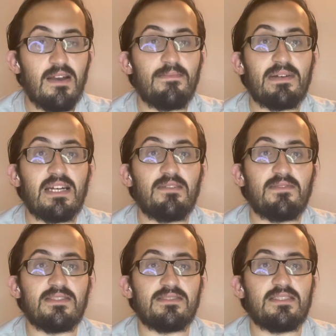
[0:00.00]
But
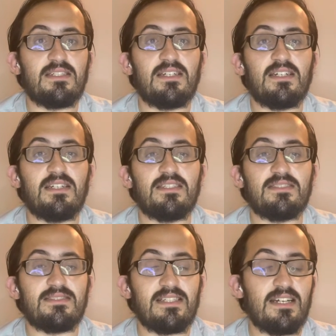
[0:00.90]
anyways,
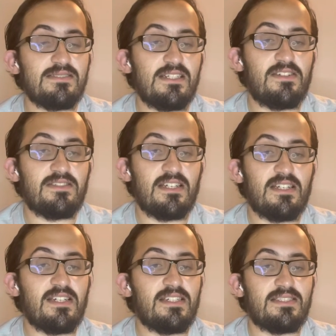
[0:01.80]
it's not
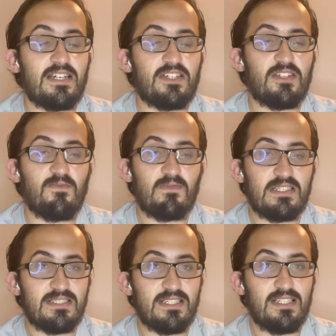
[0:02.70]
Saturday, it's actually
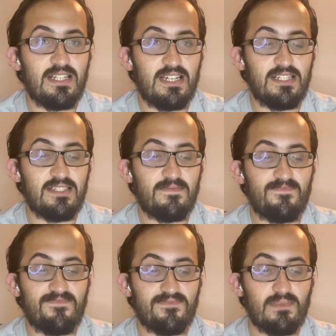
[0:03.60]
Wednesday night,
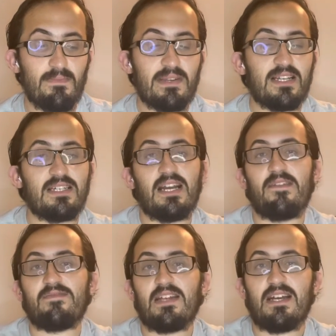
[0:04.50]
because I
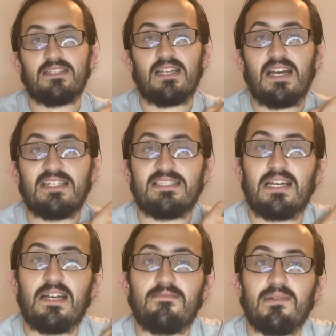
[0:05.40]
have not had
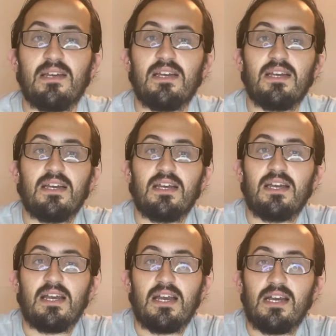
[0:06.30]
time
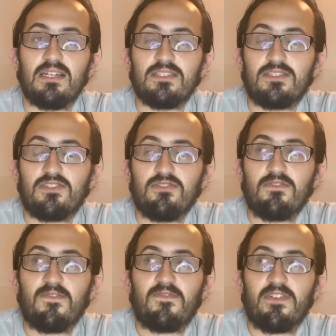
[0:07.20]

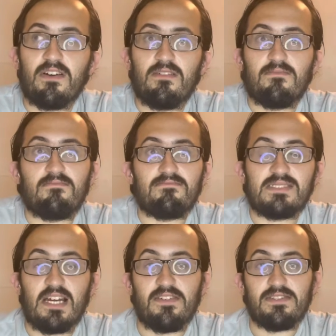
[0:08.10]
to film
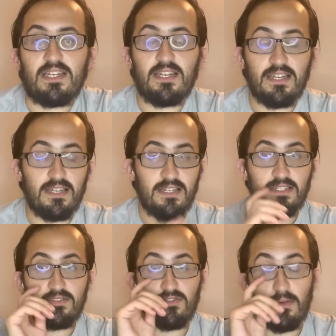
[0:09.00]
Saturday
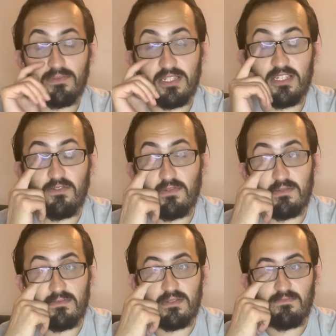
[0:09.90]
to update you with
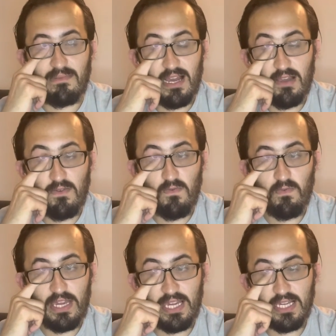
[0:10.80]
my
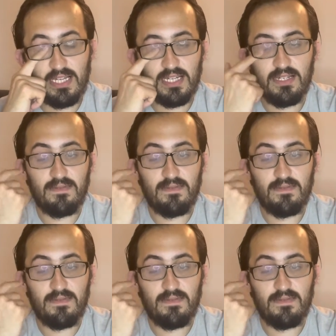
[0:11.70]
week